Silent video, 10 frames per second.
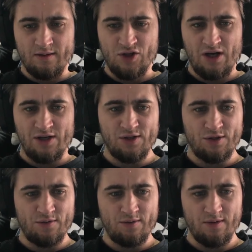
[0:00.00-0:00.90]

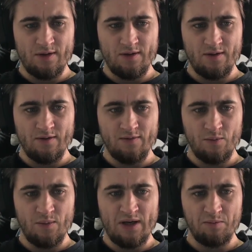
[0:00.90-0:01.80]
challenge
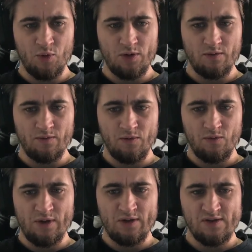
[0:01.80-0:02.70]
from my point of view
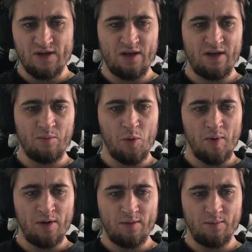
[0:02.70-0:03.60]
when designing a MOBA.